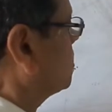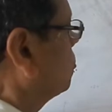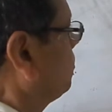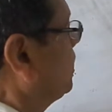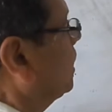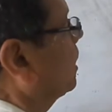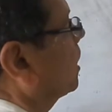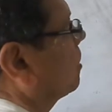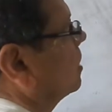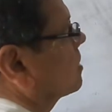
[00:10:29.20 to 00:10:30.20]
should be the
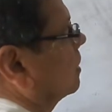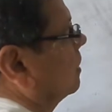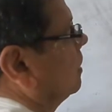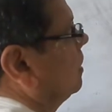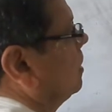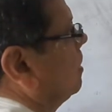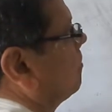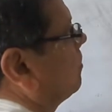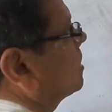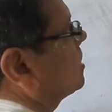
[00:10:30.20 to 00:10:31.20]
correct answer.
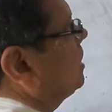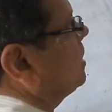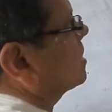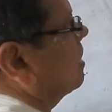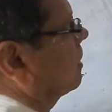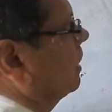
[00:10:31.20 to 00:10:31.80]
But C is not